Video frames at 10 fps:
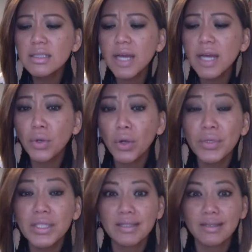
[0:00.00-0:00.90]
that, we're
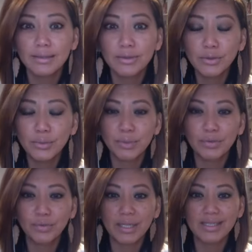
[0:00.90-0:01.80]
always in the loop
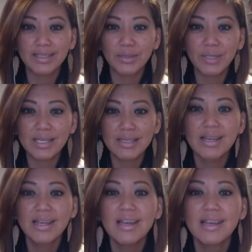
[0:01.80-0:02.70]
of what he's doing, you